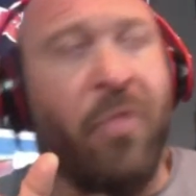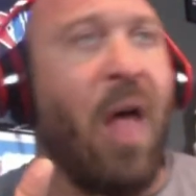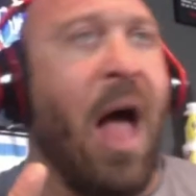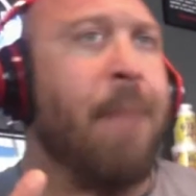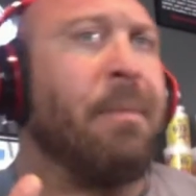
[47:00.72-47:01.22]

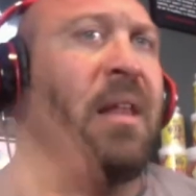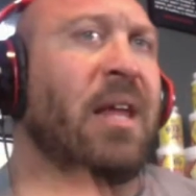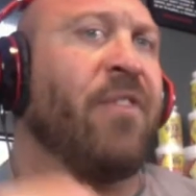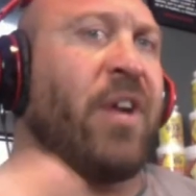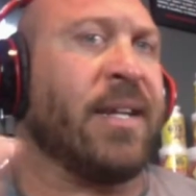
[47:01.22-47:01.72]
I
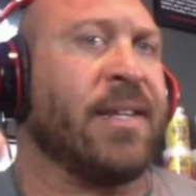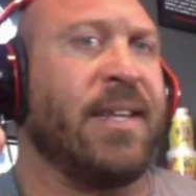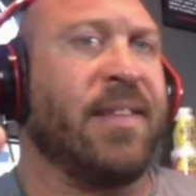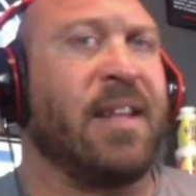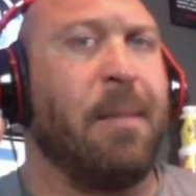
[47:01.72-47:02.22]
believe you're going to
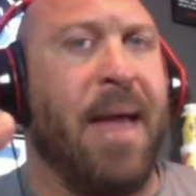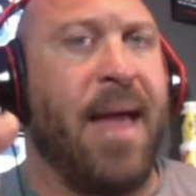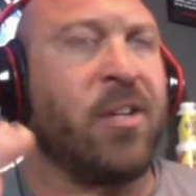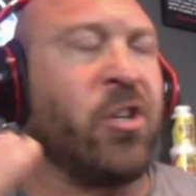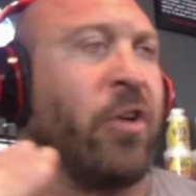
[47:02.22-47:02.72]
see the
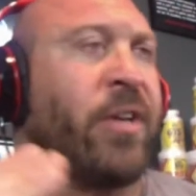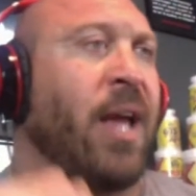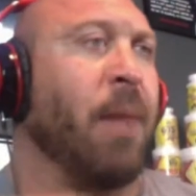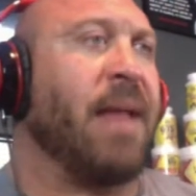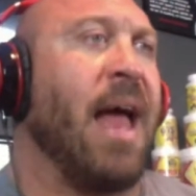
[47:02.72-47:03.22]
demand start to
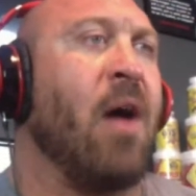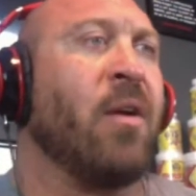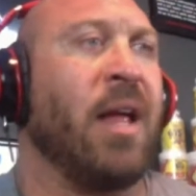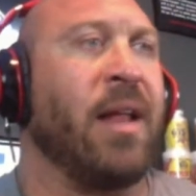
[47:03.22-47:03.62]
come down.